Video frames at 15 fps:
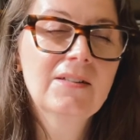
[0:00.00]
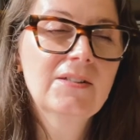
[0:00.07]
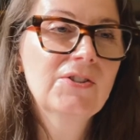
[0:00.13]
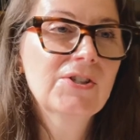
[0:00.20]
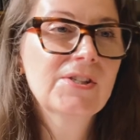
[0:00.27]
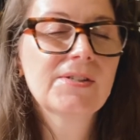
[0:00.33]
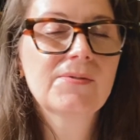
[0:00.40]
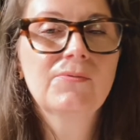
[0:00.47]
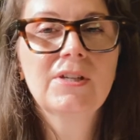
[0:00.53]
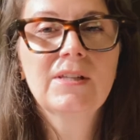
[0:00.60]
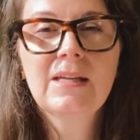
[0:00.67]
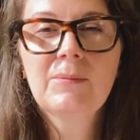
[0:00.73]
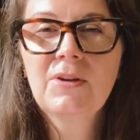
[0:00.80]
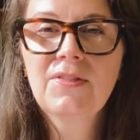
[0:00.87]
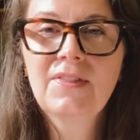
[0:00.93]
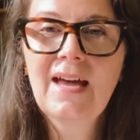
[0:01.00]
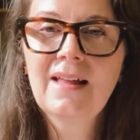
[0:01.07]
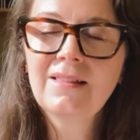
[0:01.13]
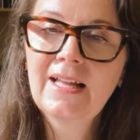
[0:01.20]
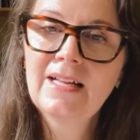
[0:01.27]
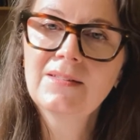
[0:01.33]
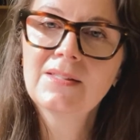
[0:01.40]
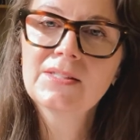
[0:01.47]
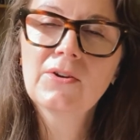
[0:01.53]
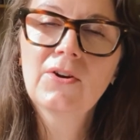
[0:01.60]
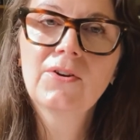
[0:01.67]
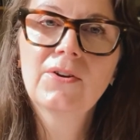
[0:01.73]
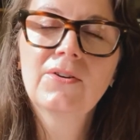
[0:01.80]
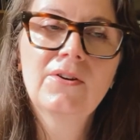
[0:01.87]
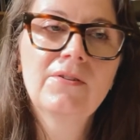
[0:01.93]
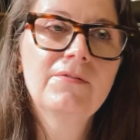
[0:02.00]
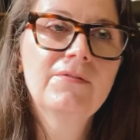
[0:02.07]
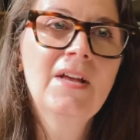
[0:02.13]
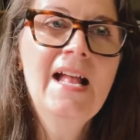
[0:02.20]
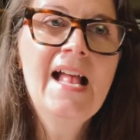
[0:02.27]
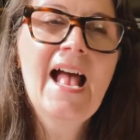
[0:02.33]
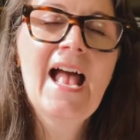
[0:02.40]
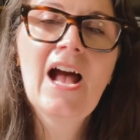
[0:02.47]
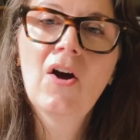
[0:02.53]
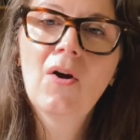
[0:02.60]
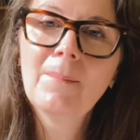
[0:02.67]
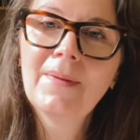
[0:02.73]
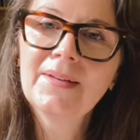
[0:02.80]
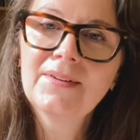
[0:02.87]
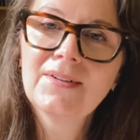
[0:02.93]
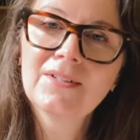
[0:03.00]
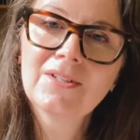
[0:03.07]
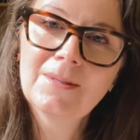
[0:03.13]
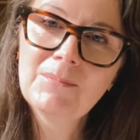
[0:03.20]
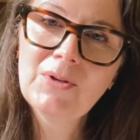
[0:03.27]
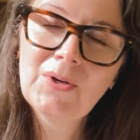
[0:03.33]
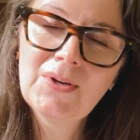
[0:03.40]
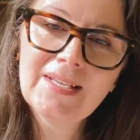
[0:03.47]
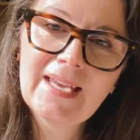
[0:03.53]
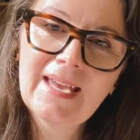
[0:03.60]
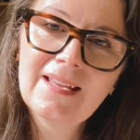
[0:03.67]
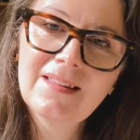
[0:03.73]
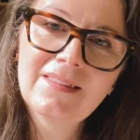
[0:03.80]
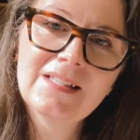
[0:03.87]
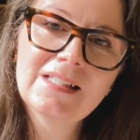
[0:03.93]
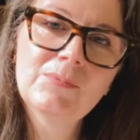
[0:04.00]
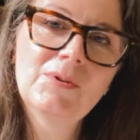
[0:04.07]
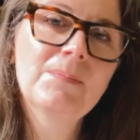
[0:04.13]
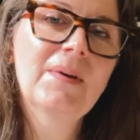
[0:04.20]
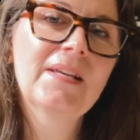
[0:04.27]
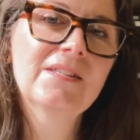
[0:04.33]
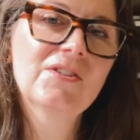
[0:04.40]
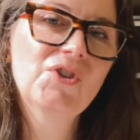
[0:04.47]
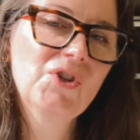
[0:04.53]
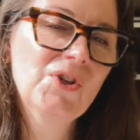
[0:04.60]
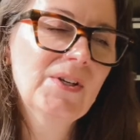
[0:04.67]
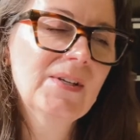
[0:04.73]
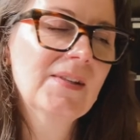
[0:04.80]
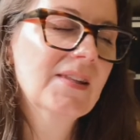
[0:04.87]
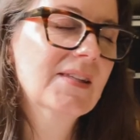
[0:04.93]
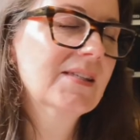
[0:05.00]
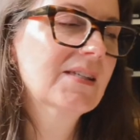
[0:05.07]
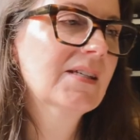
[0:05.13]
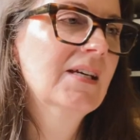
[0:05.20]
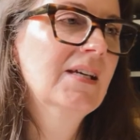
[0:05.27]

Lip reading: and just really with that lens on of how am I going to communicate this with my students,